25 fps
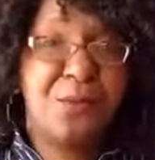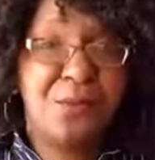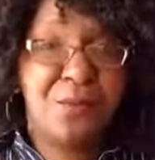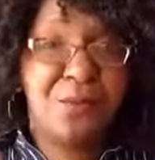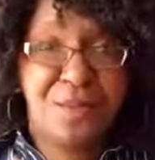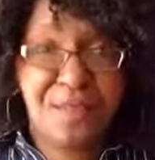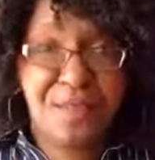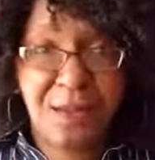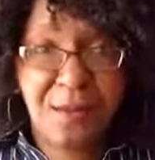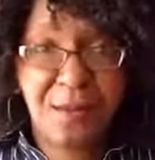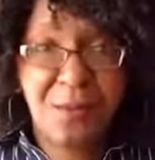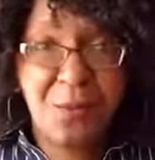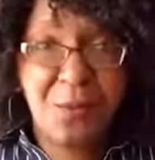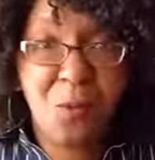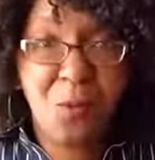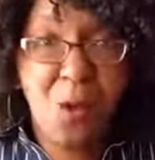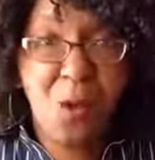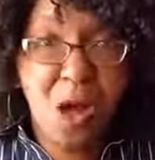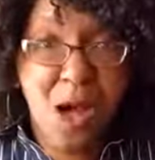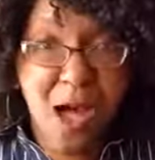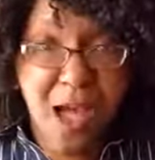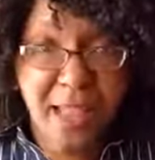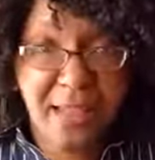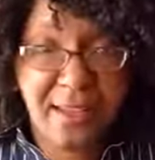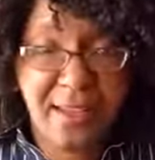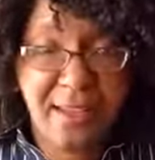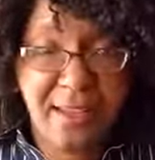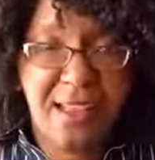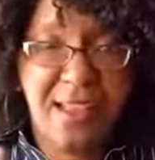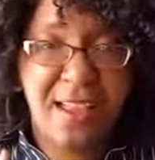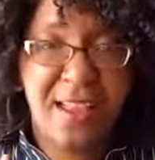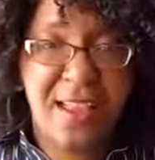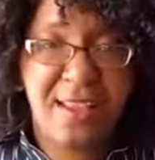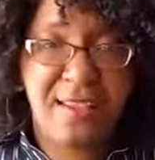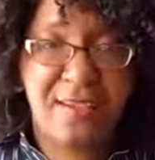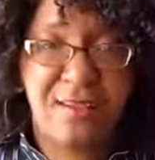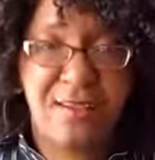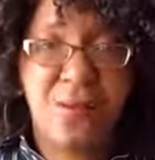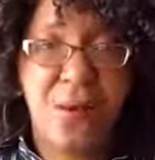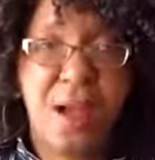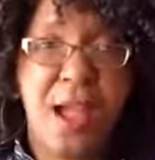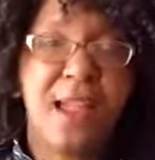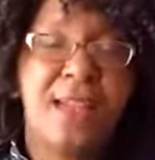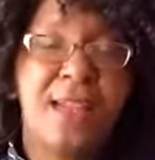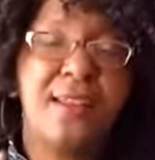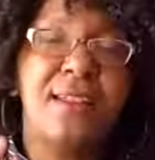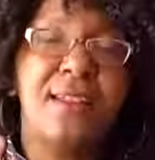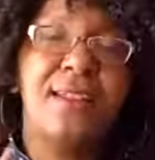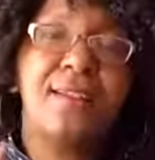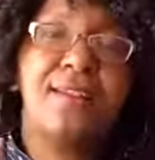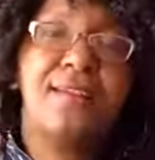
Step 1 is right.